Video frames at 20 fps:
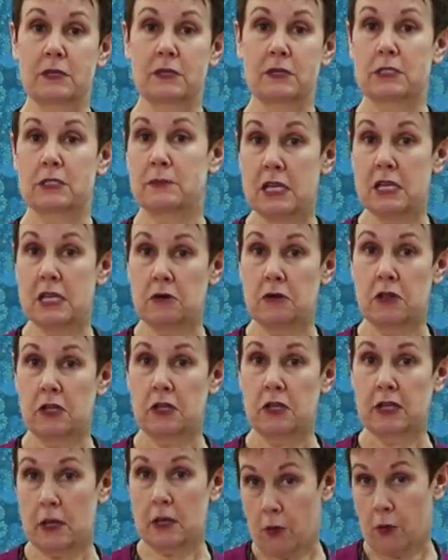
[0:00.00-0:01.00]
mixed media or anything
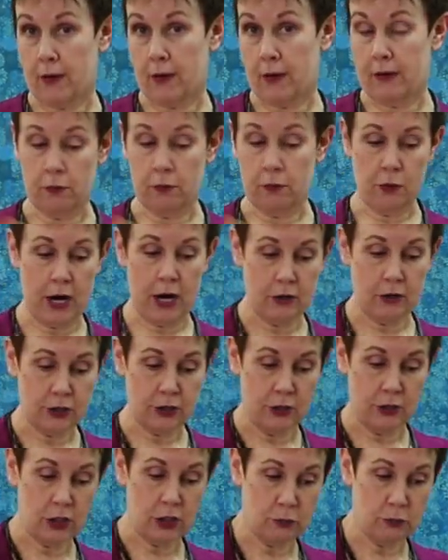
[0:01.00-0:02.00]
like that, you probably have a brayer.
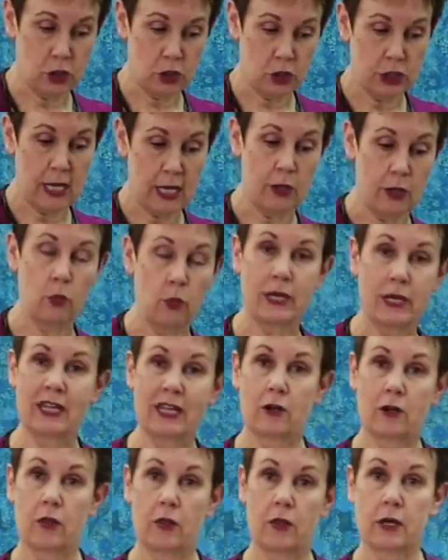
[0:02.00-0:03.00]
So I just push it down. You want to
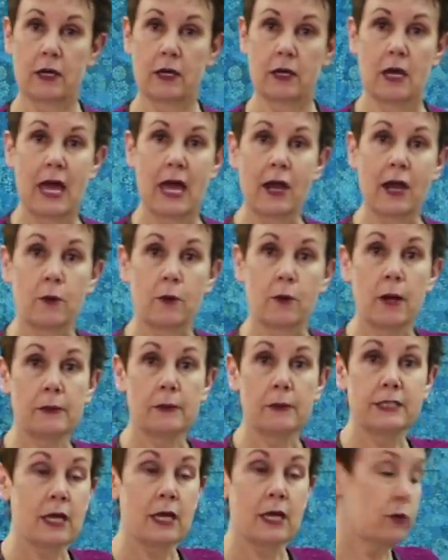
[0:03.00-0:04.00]
get all the air
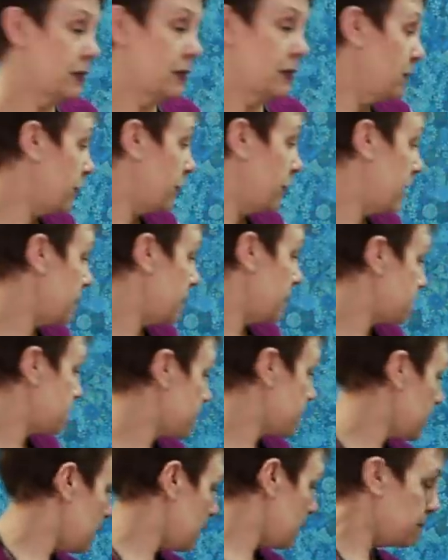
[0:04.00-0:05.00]
bubbles out and everything.
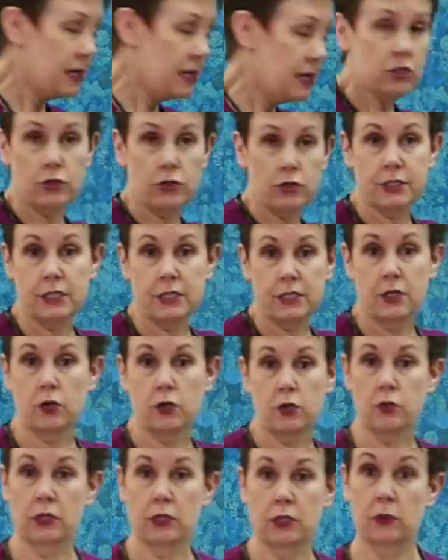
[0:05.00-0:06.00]
Make sure it's
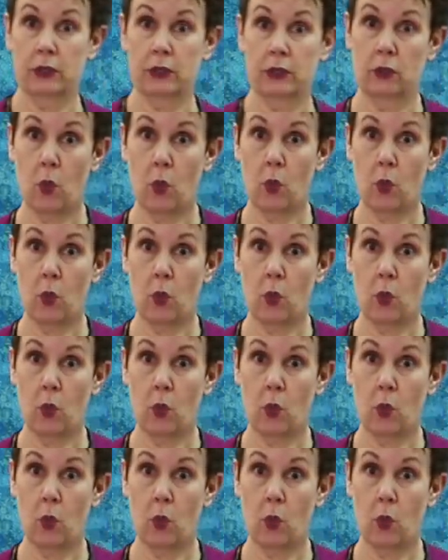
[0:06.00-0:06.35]
adhered really, really